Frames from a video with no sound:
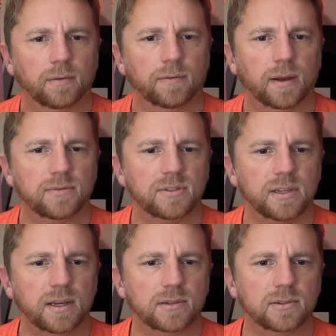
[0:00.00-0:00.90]

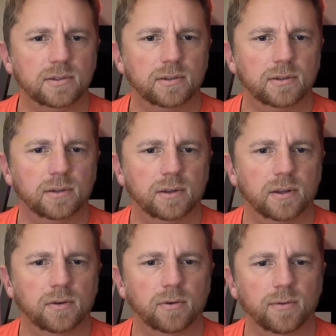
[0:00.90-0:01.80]
5-6.
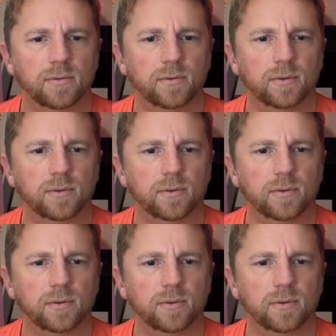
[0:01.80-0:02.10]
Do I have...